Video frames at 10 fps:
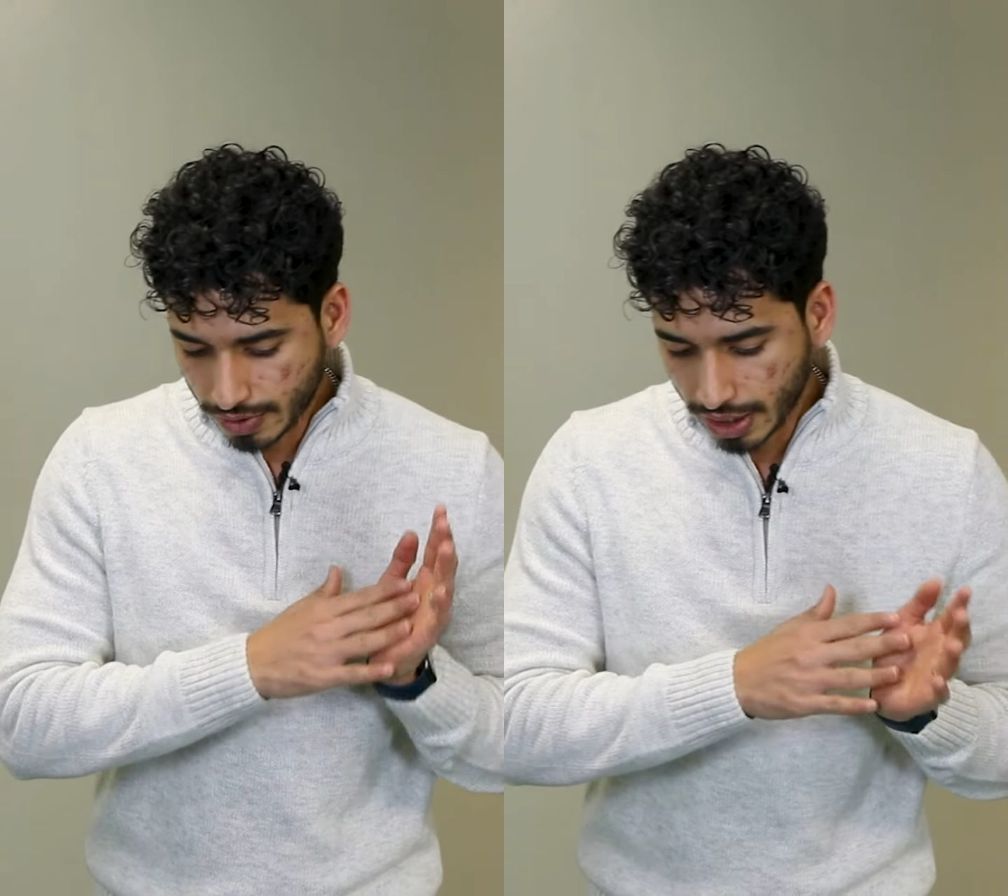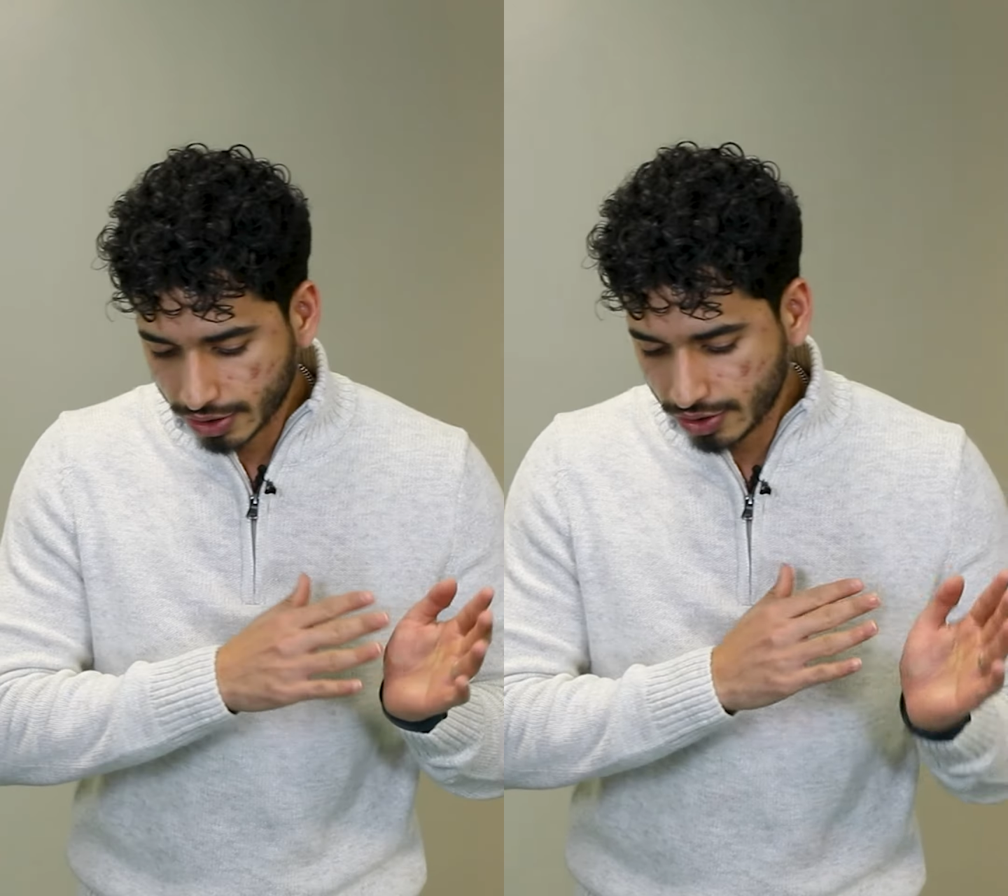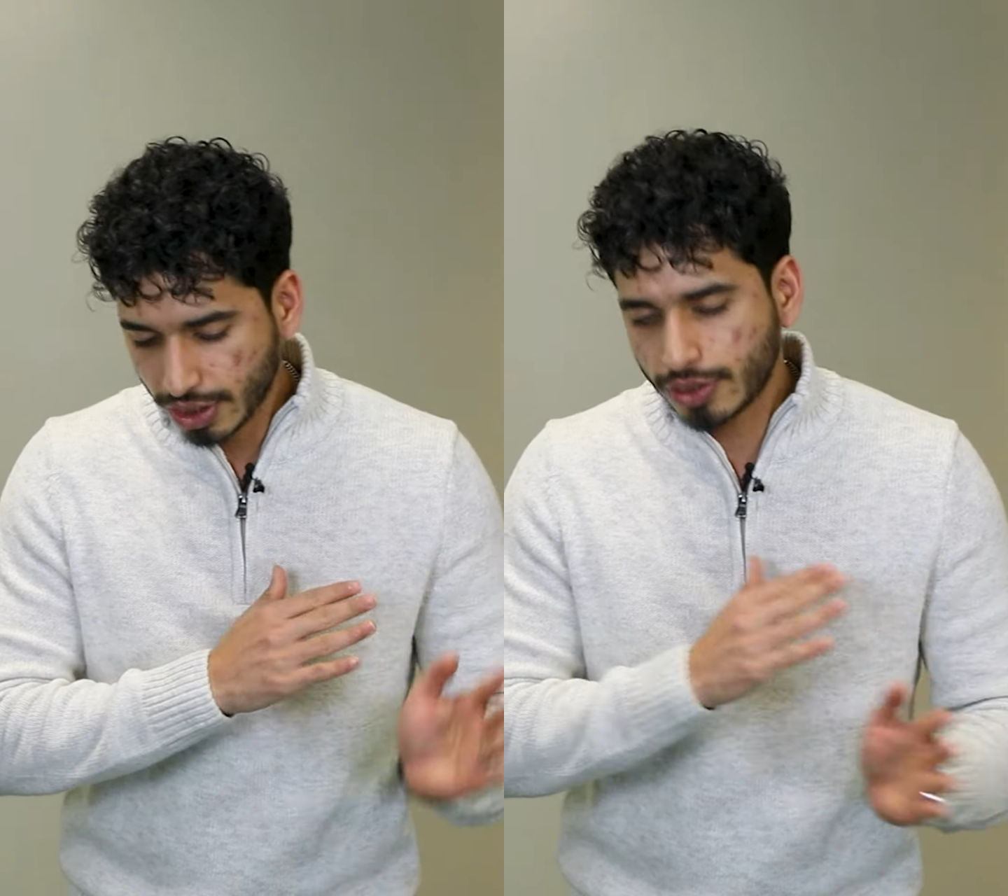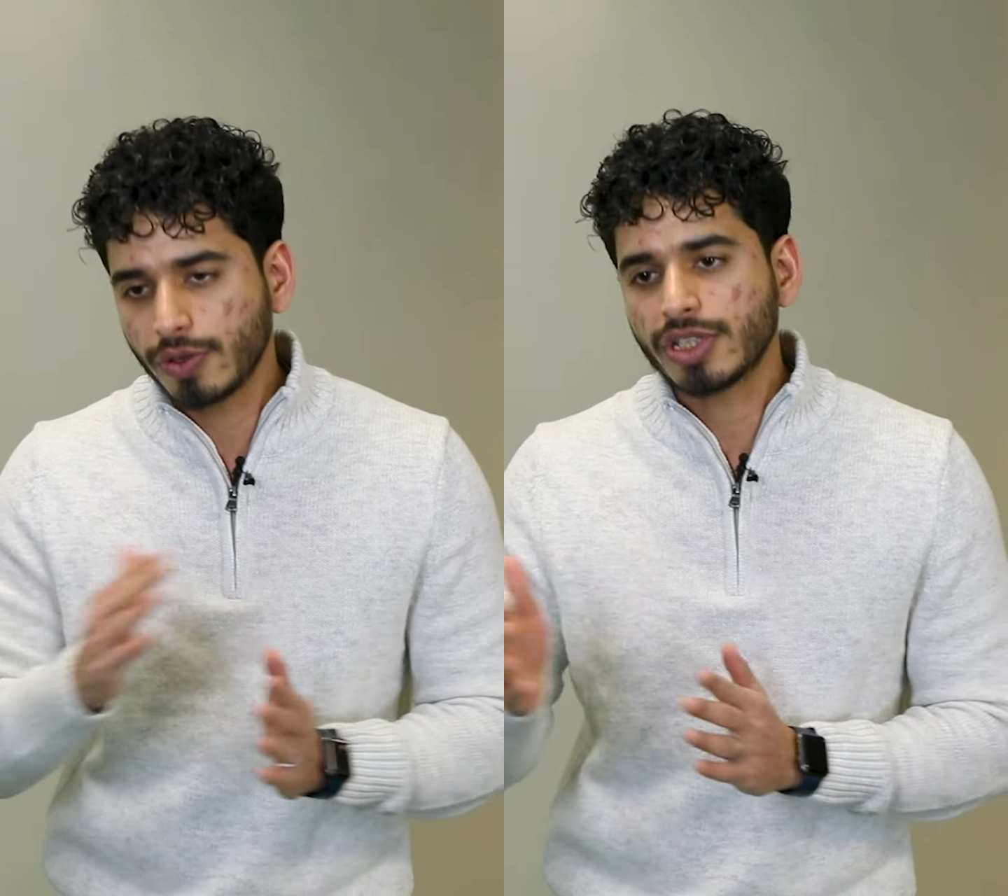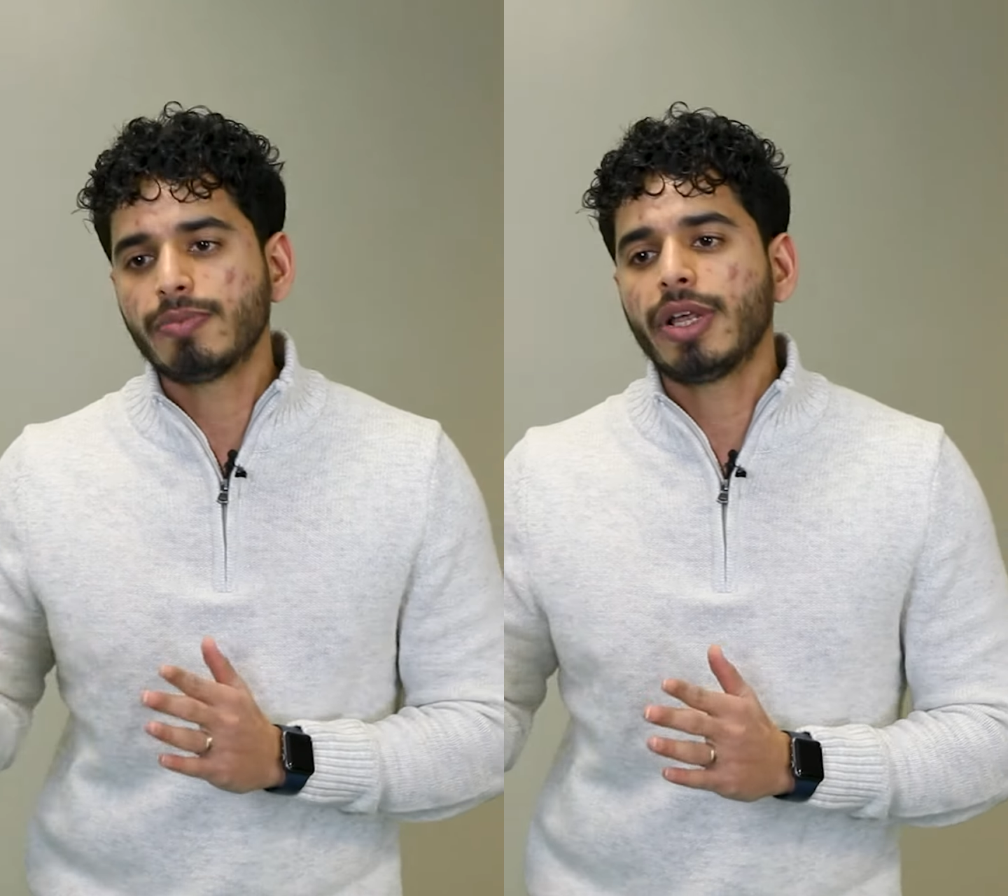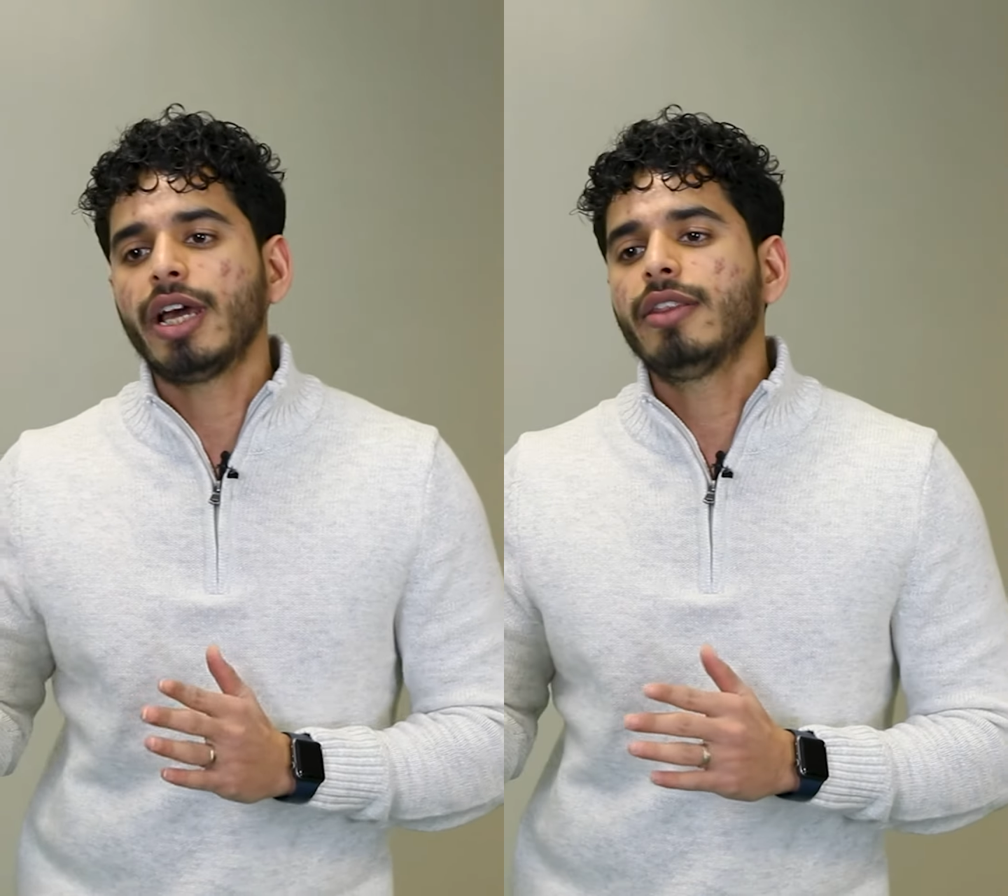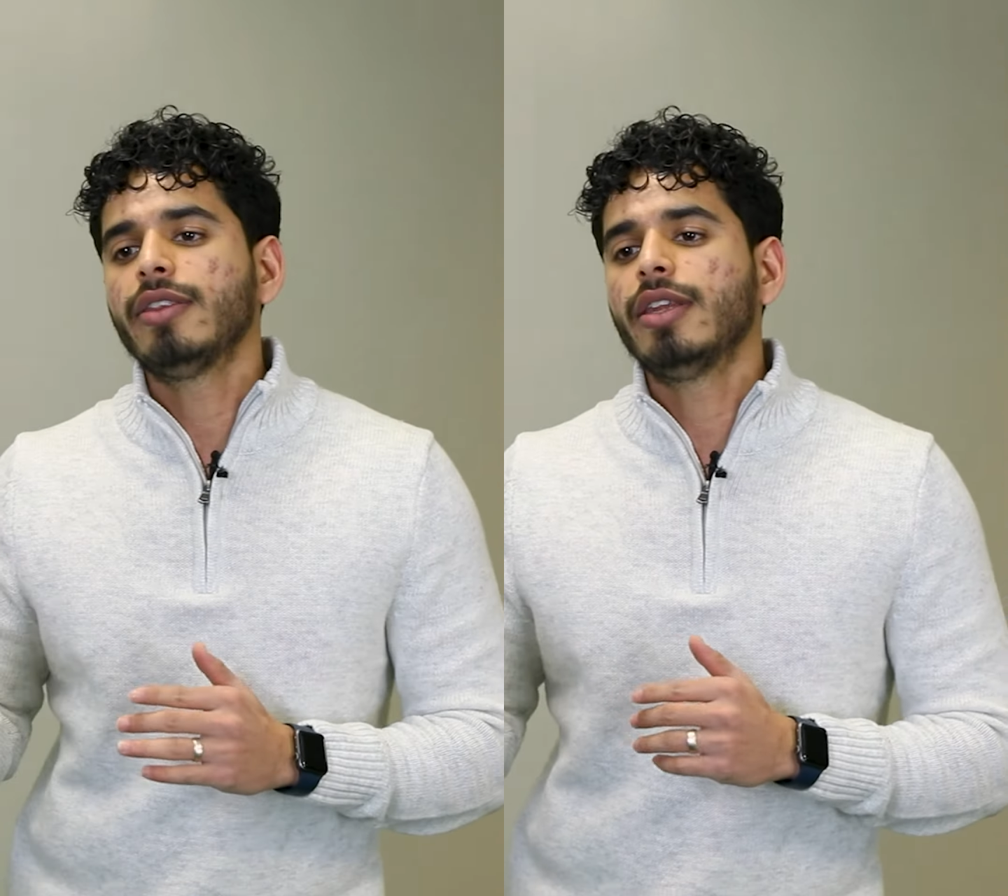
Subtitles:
like stick to his plan.